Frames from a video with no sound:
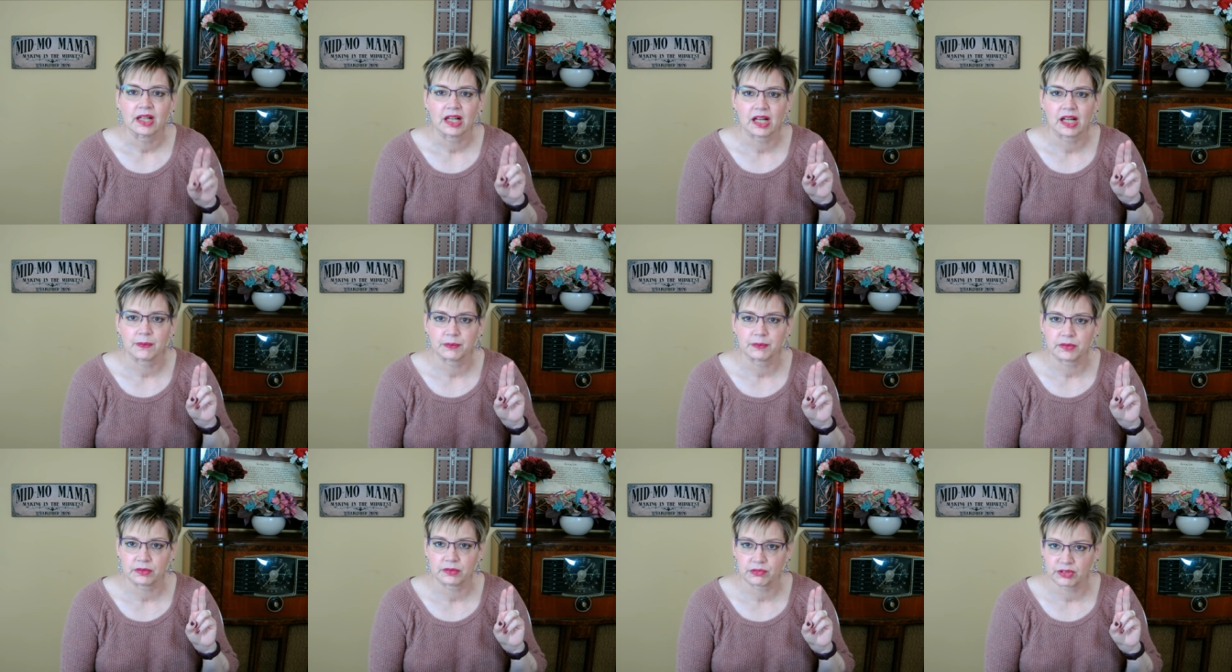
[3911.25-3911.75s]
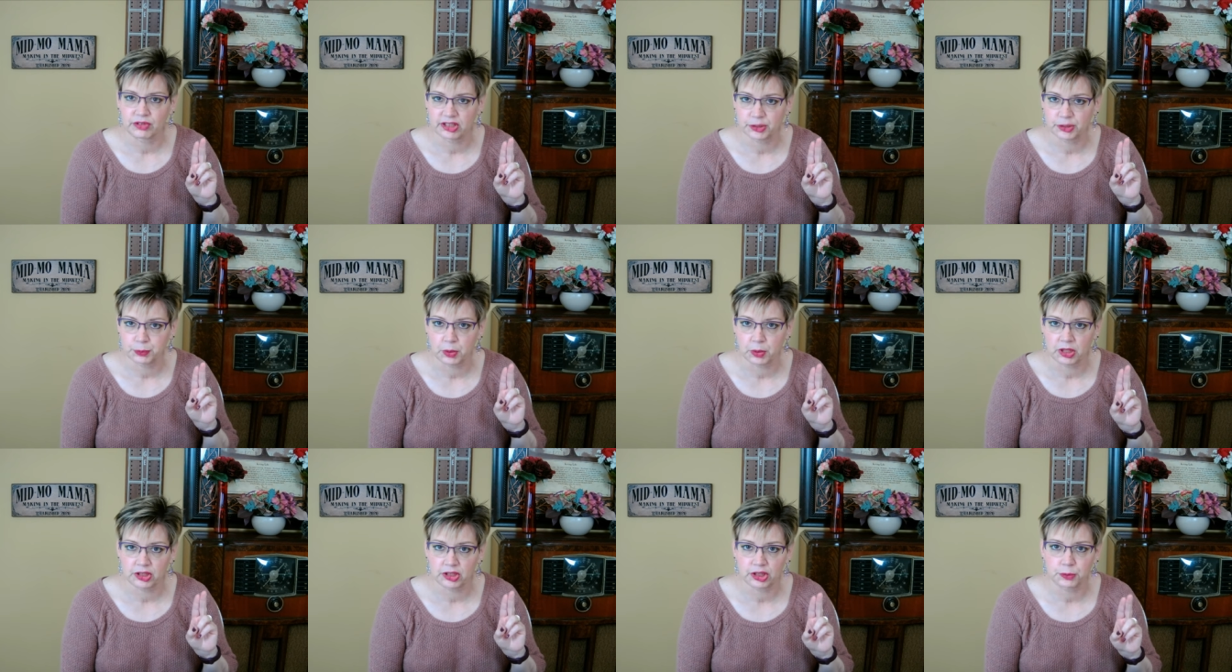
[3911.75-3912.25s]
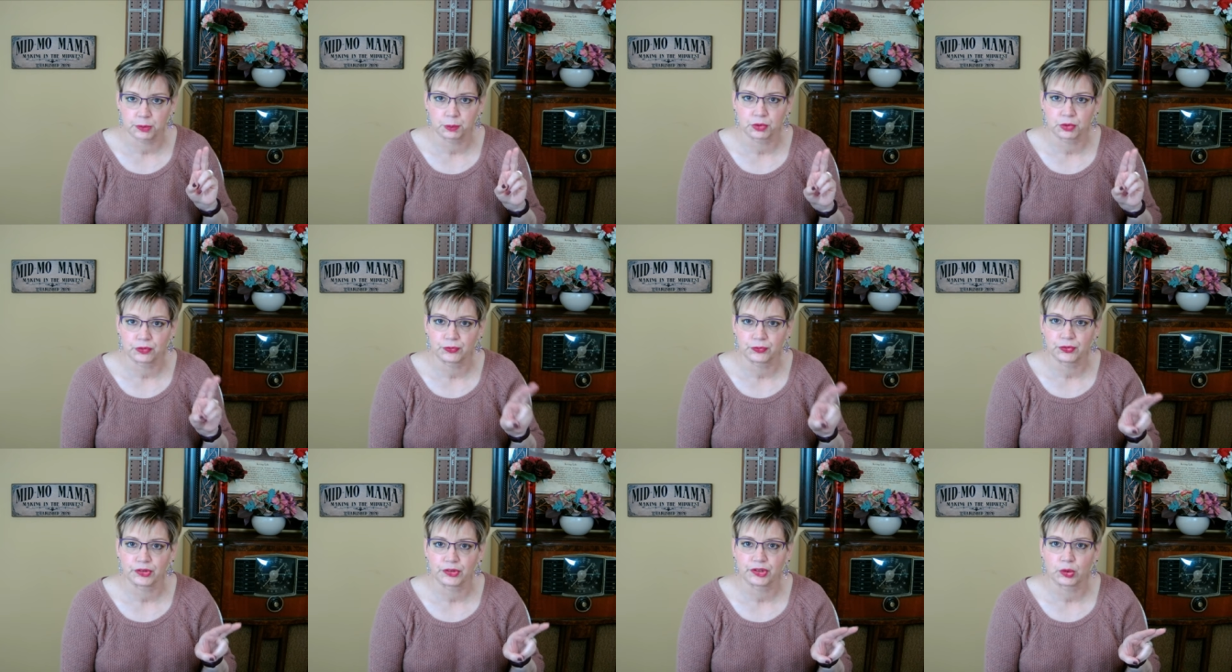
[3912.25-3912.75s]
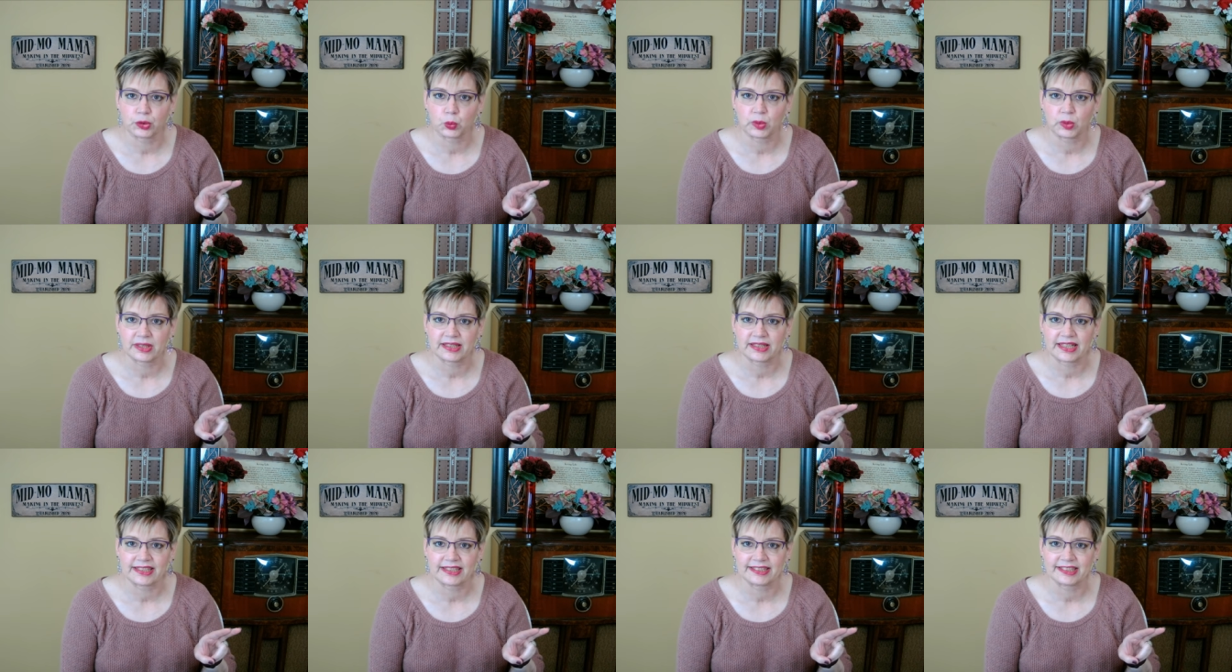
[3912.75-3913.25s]
I'm responsible for the
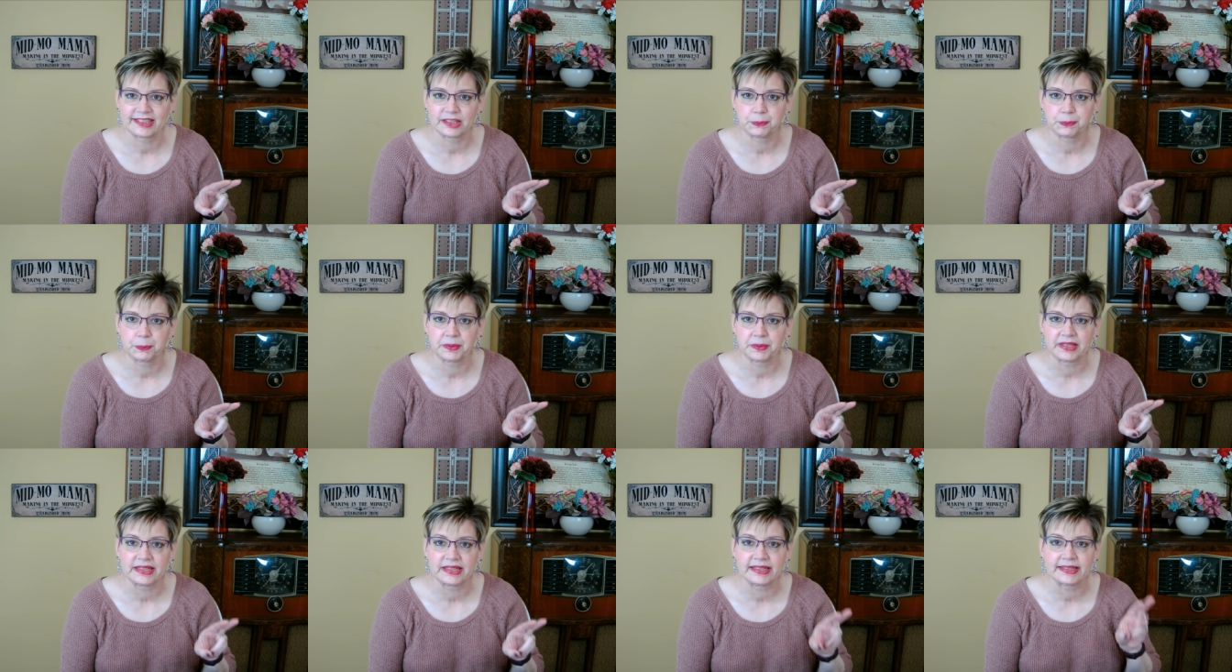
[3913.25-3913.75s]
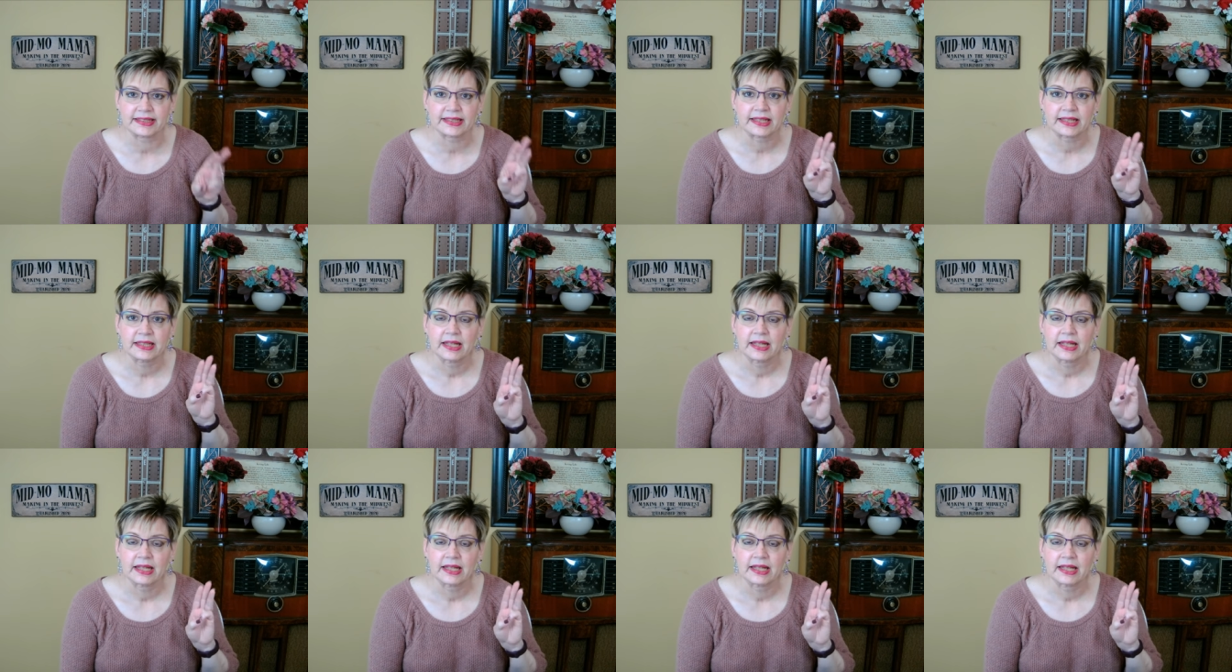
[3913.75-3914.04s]
way I speak.